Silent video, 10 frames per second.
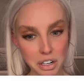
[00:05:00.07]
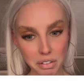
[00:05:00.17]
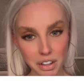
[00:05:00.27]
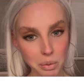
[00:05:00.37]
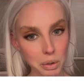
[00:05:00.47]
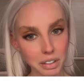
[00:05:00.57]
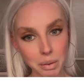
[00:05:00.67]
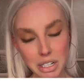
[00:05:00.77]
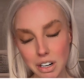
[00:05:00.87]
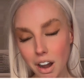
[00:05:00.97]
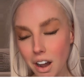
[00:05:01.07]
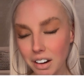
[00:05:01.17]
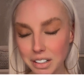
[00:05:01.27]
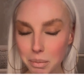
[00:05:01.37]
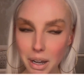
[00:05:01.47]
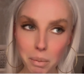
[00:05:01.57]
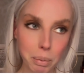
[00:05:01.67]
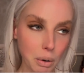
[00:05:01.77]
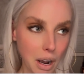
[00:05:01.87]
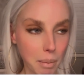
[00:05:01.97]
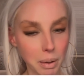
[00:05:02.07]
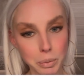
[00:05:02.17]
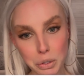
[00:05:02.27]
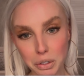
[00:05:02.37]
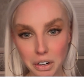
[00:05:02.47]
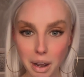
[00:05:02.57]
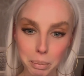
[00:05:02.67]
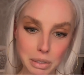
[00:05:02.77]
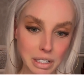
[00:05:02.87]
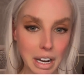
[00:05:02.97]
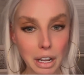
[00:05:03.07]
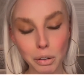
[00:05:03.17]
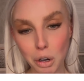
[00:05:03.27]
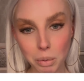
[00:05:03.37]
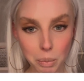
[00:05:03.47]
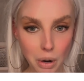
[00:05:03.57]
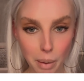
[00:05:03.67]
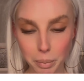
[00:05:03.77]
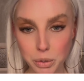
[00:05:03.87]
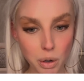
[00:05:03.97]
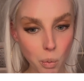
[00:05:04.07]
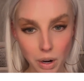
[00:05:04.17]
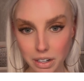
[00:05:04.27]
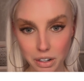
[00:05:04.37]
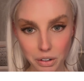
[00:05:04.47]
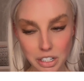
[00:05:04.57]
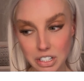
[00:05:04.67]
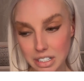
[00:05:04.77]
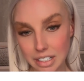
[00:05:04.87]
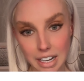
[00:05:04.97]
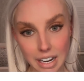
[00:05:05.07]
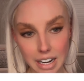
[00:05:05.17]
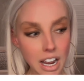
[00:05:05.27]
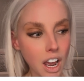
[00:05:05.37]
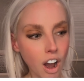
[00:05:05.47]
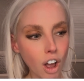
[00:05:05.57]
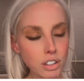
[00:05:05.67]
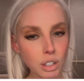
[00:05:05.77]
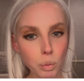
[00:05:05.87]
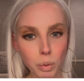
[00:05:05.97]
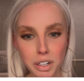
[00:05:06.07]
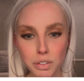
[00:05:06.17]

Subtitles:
around the world. Now, we talked about problems. You cannot present a global problem to a one donor. You just can't. Also, what does